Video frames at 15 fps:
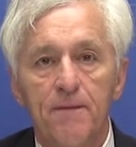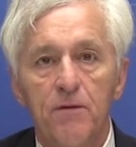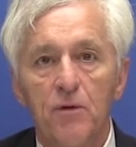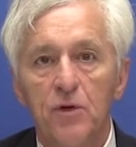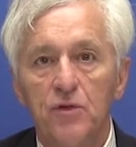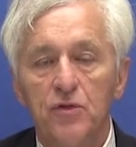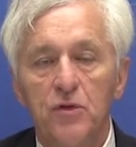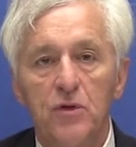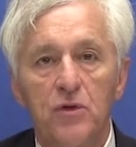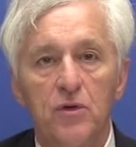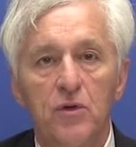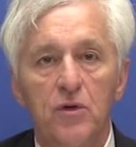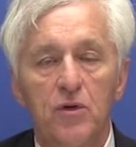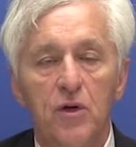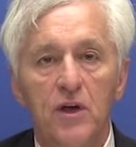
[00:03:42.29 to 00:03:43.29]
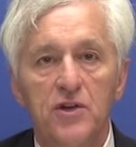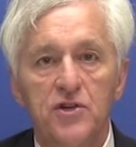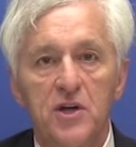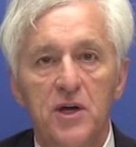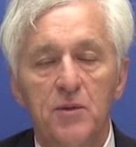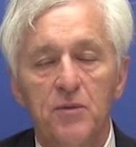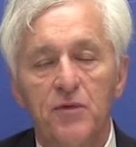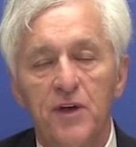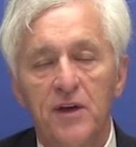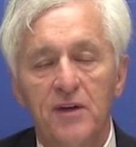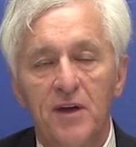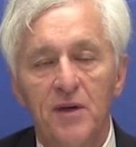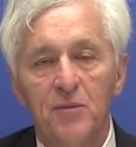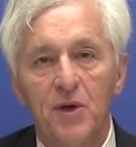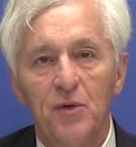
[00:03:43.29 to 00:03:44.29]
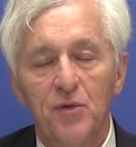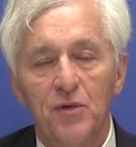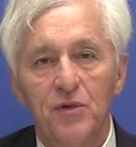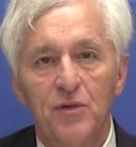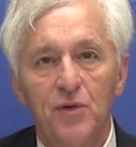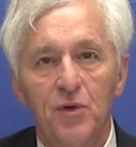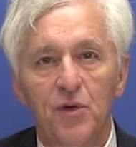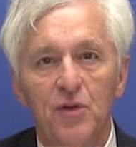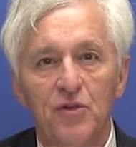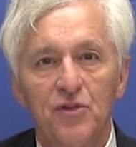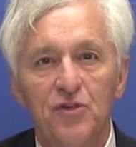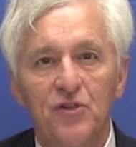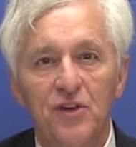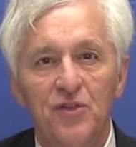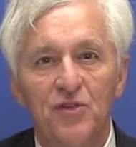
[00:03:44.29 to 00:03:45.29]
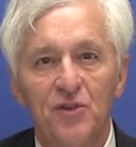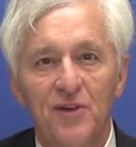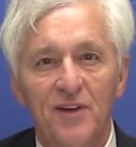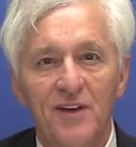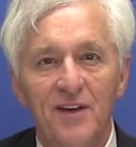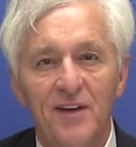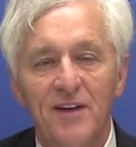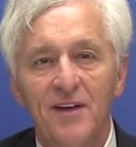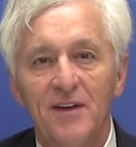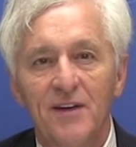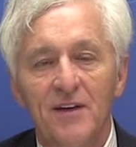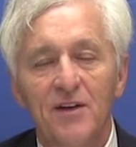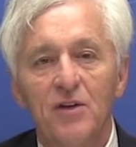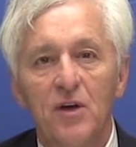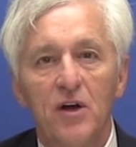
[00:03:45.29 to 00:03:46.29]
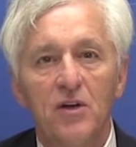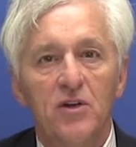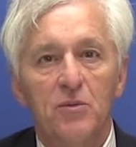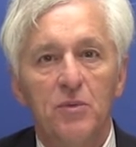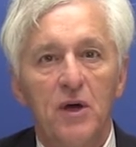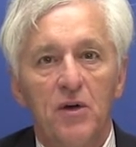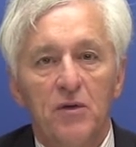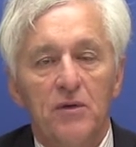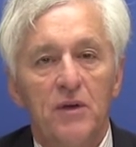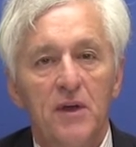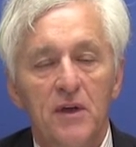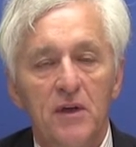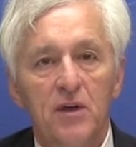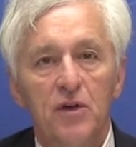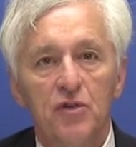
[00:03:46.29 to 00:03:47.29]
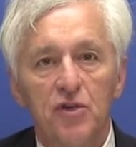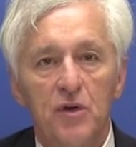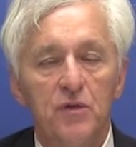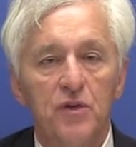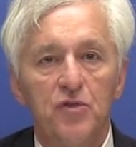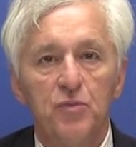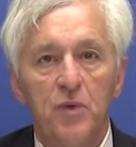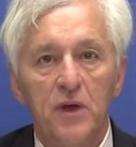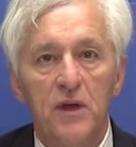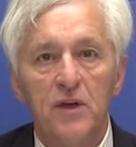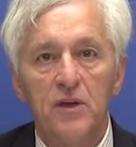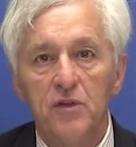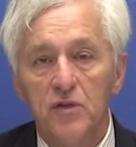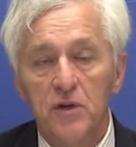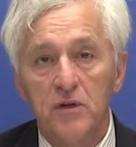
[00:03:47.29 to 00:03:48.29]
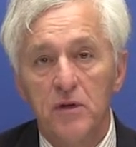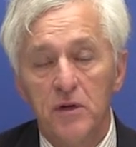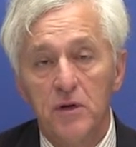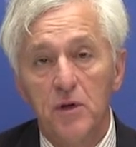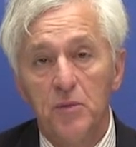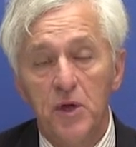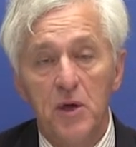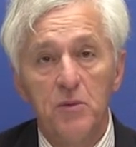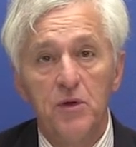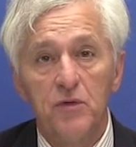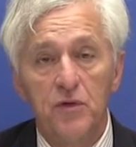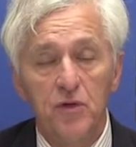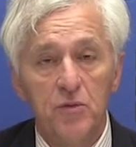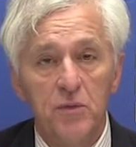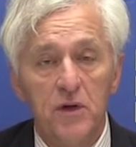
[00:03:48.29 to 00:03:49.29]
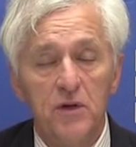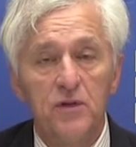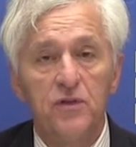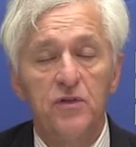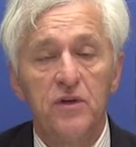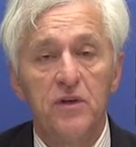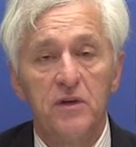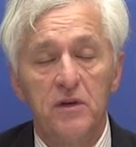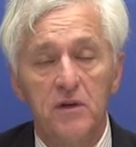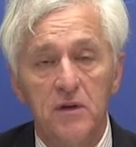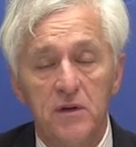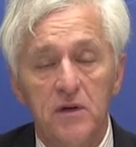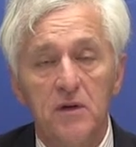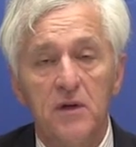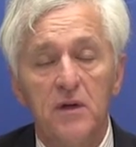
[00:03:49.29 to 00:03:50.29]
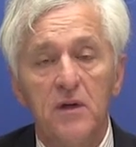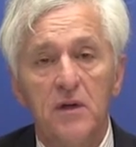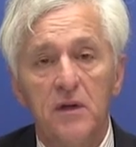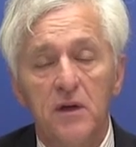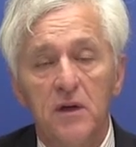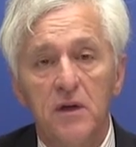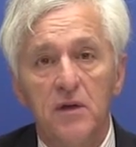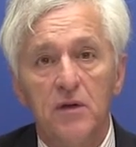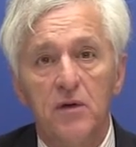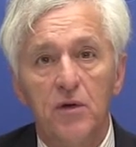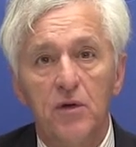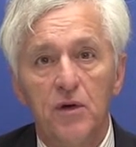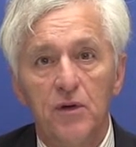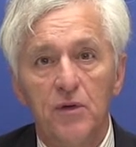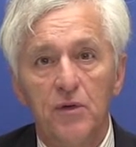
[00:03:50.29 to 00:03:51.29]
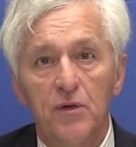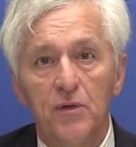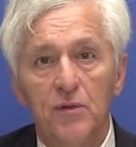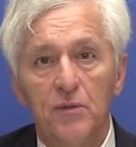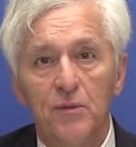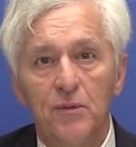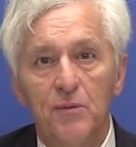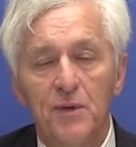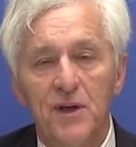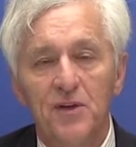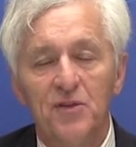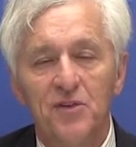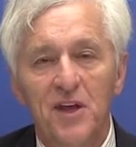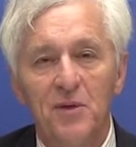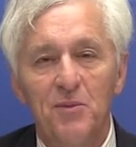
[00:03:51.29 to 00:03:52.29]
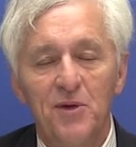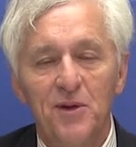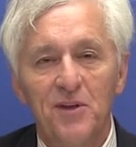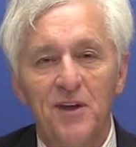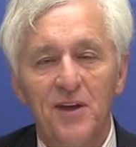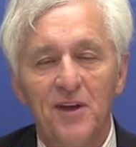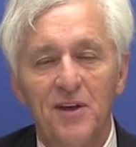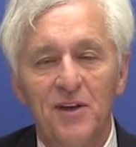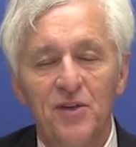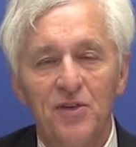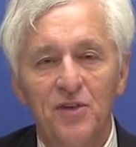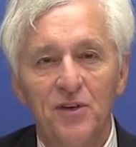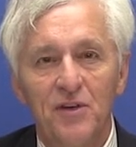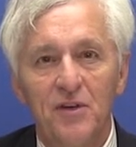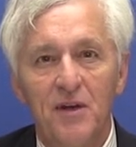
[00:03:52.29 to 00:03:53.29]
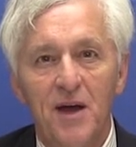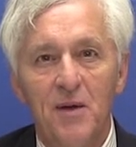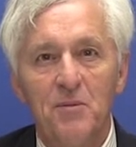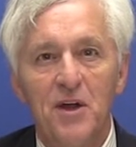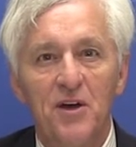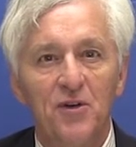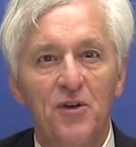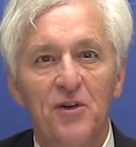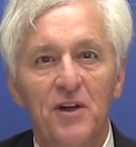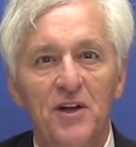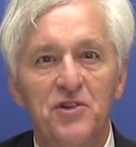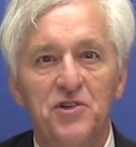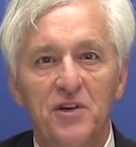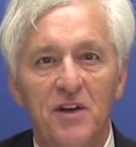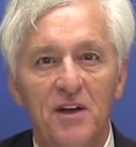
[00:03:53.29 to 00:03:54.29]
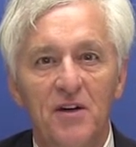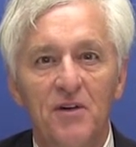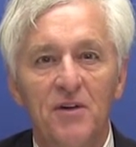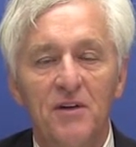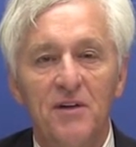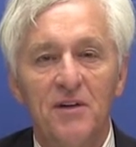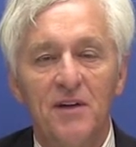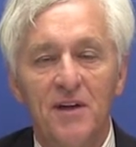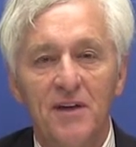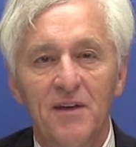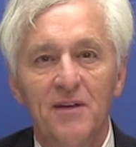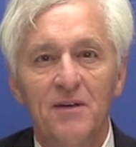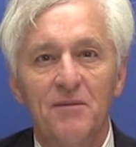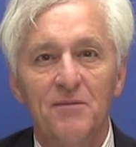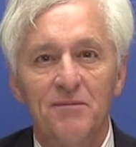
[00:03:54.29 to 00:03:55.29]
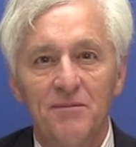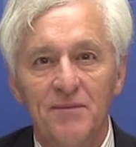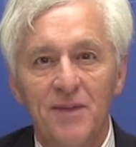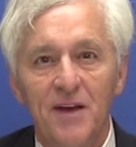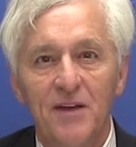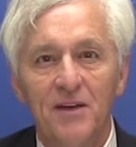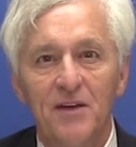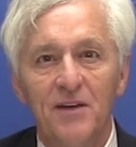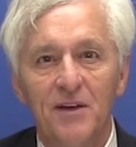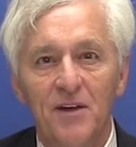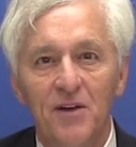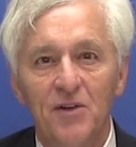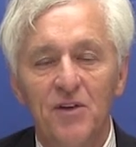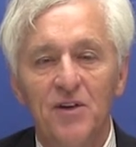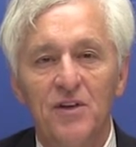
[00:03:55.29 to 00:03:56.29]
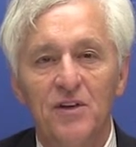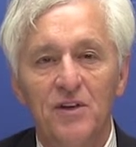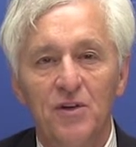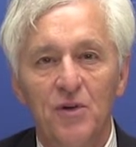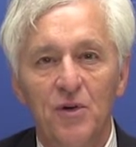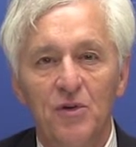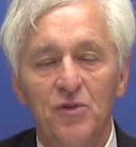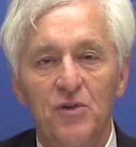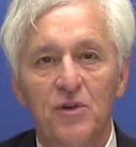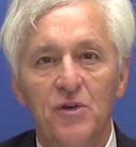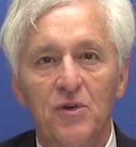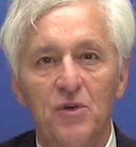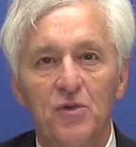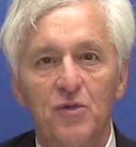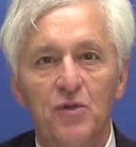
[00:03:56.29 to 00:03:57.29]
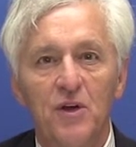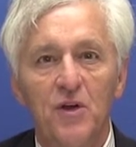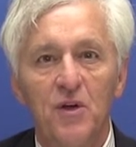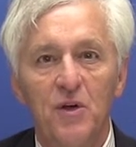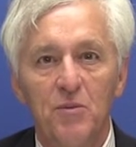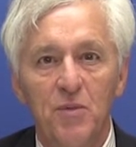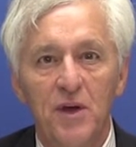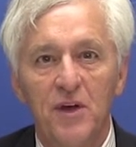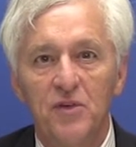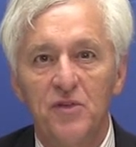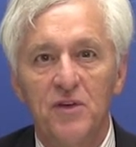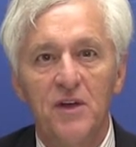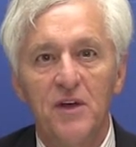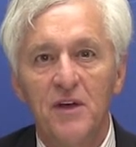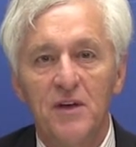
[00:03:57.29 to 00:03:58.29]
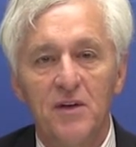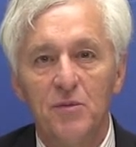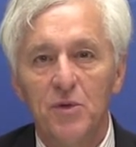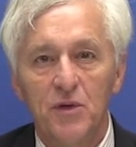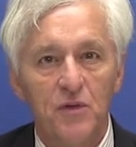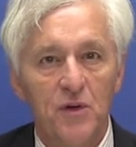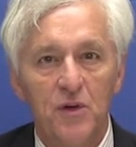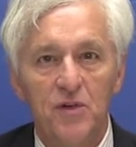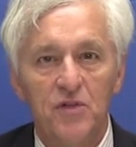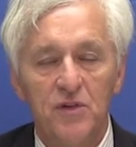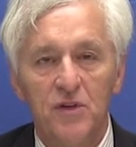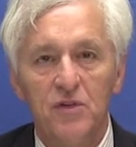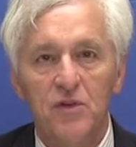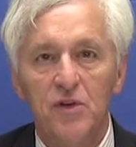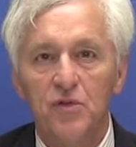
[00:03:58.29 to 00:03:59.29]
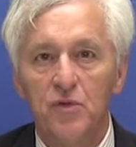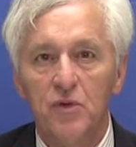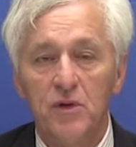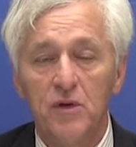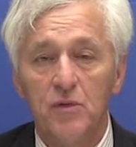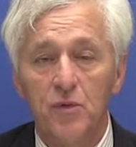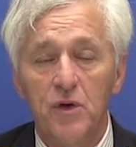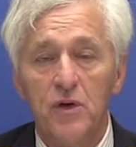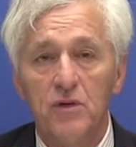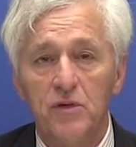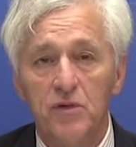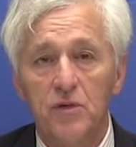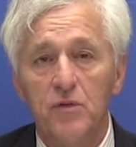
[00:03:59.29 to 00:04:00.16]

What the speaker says: Doyle's going to do a great job. In fact, I met with Doyle just yesterday and talked about, you know, some of his plans in the upcoming few months, and Doyle made a statement at the end. He said, "I'm not going to let you down," and I can guarantee that Doyle's going to do his very best to be very successful in what's